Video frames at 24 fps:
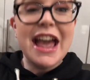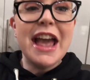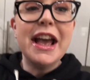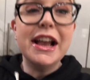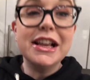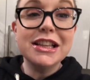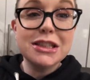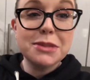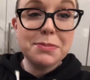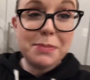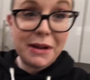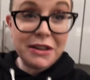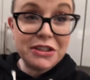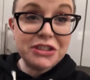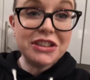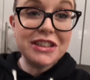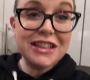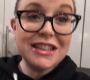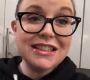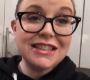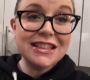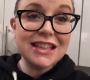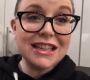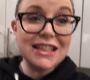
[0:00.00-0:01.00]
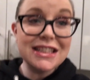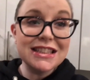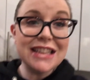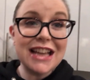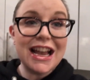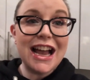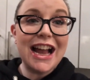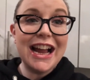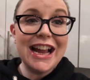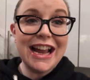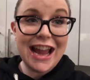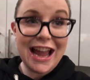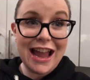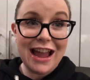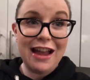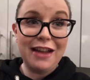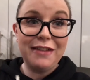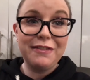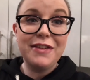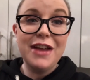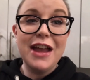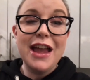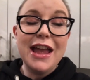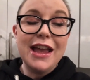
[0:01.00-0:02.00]
especially since I
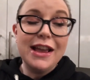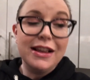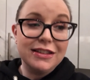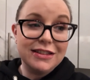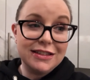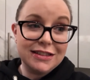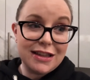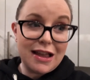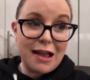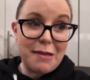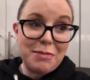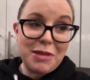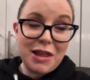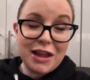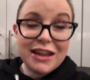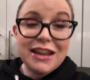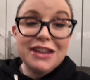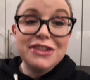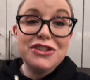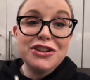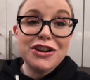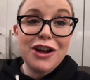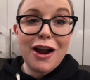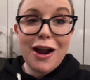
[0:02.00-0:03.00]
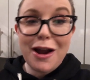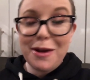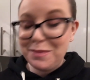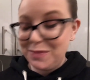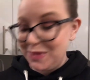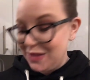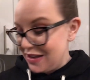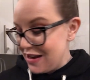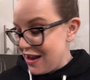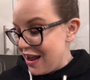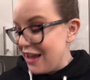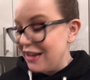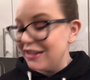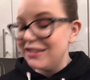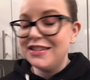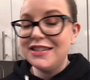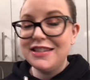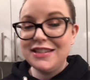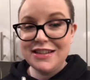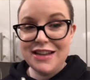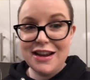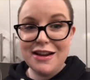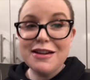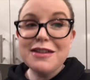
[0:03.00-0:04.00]
have some Lucky Charms
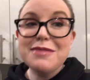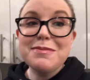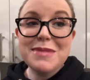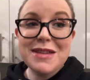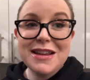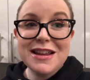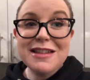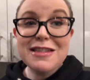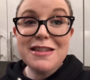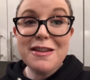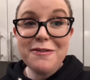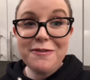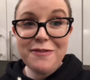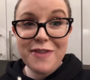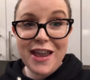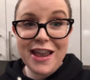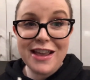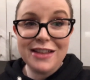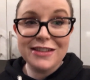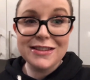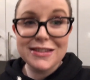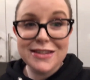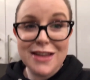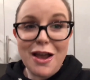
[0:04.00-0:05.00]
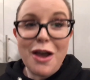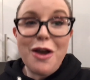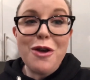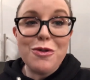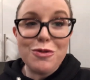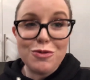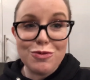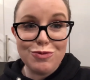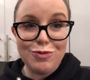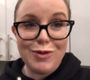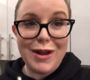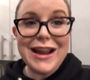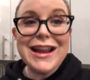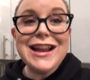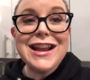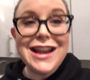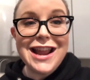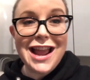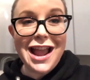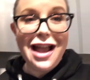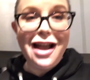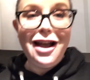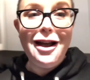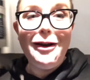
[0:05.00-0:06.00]
staring me in the face right
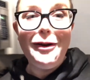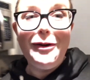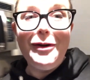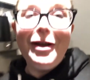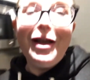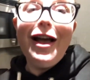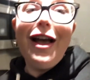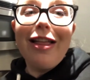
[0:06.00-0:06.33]
now.